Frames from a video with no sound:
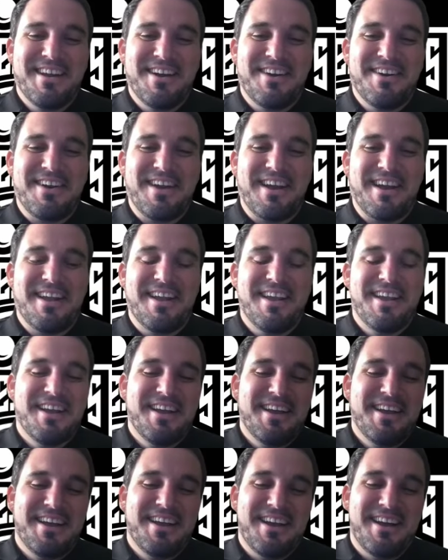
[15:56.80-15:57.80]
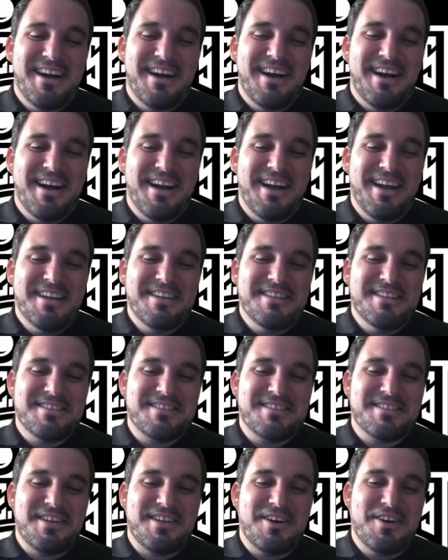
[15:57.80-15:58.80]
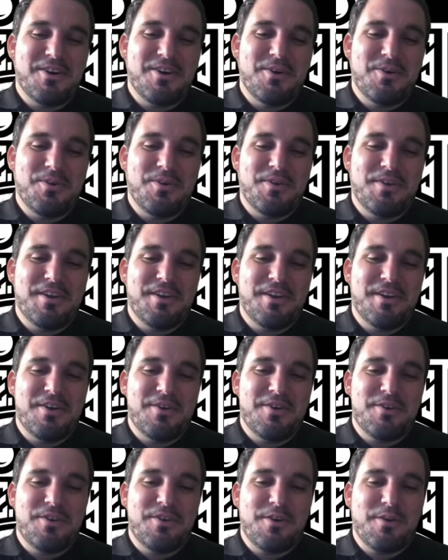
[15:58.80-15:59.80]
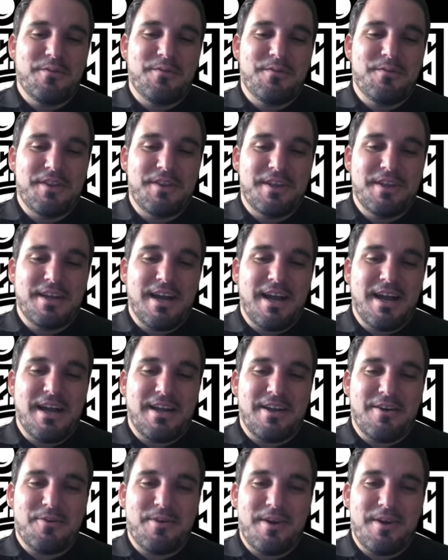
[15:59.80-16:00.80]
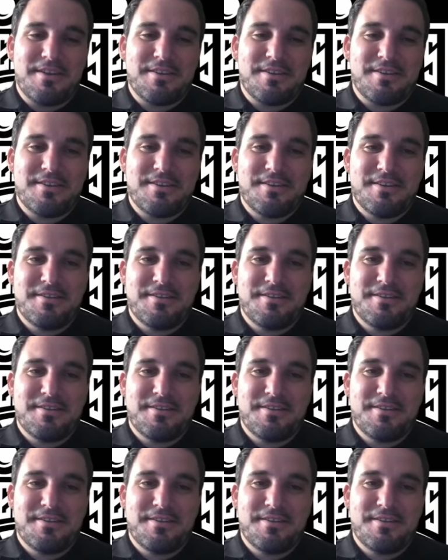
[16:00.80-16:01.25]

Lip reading: Okay. So, you're a Philly guy, correct?